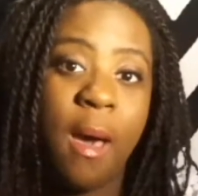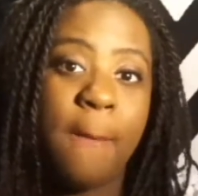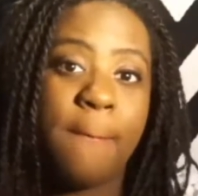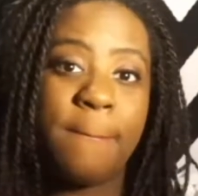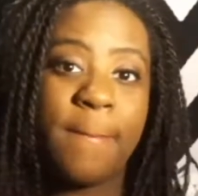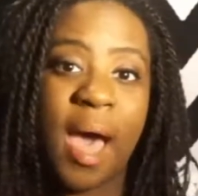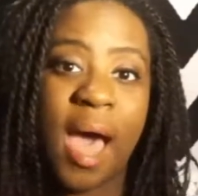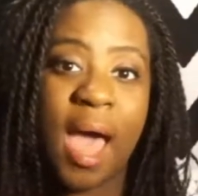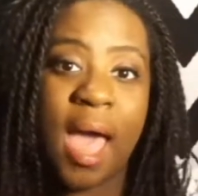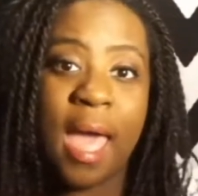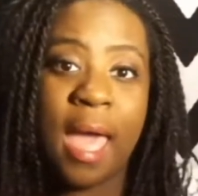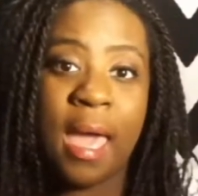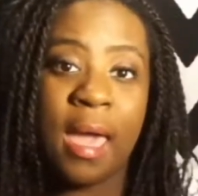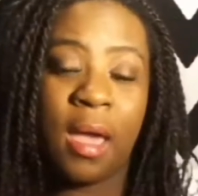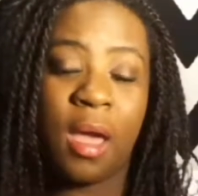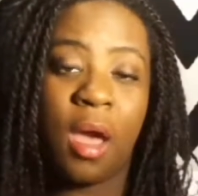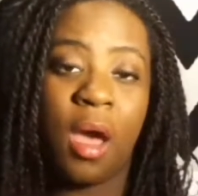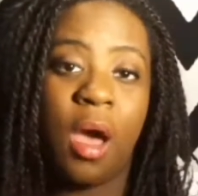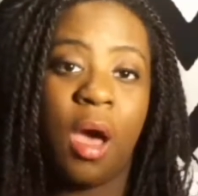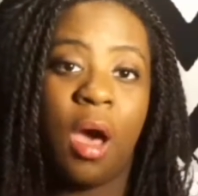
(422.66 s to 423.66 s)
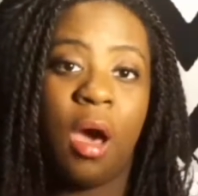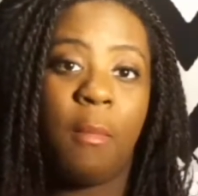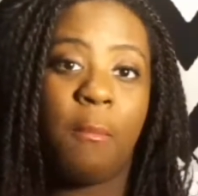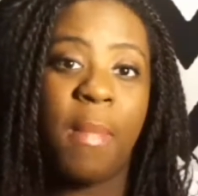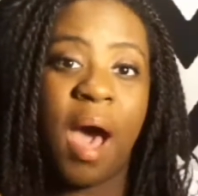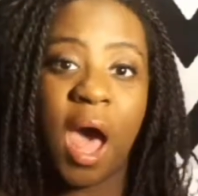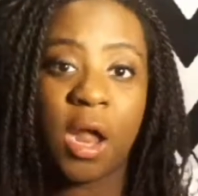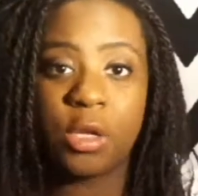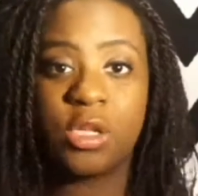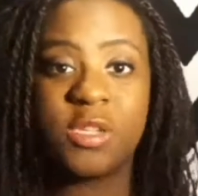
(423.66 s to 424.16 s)
my
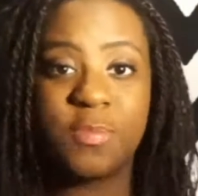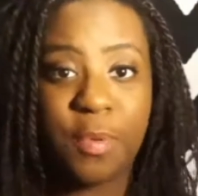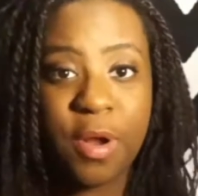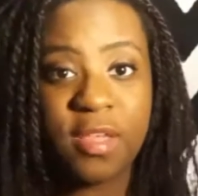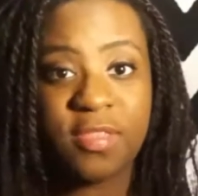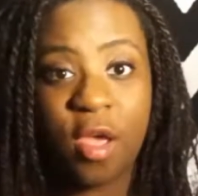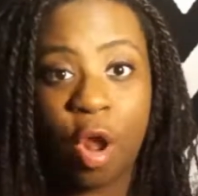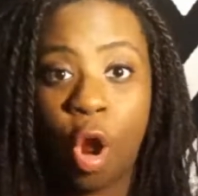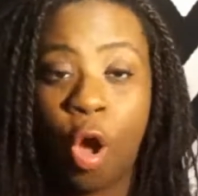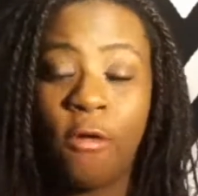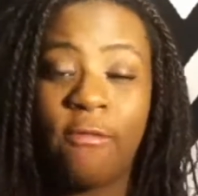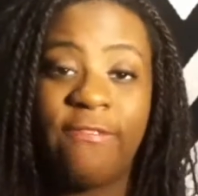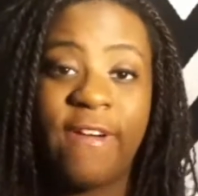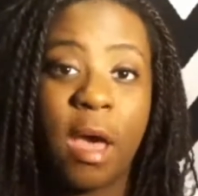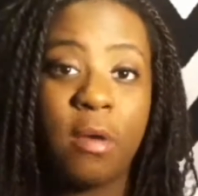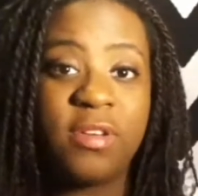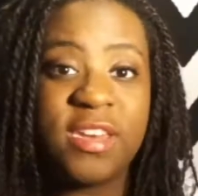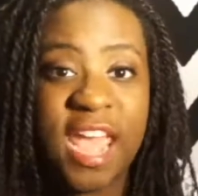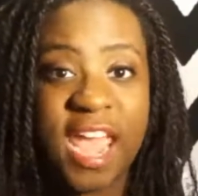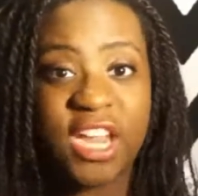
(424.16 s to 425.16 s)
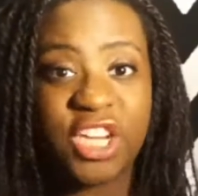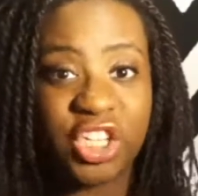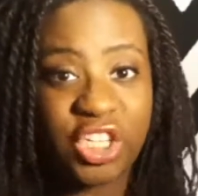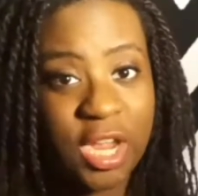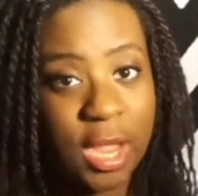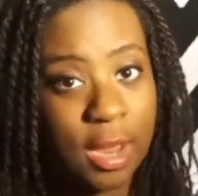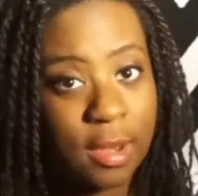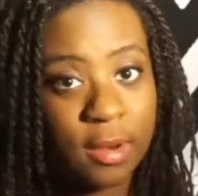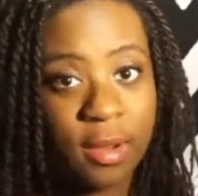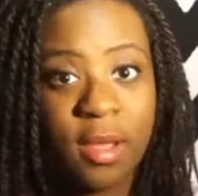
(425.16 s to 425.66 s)
models bring their own
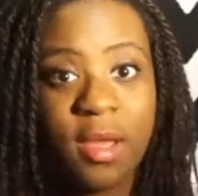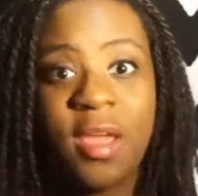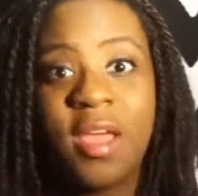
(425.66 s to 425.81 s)
foundation.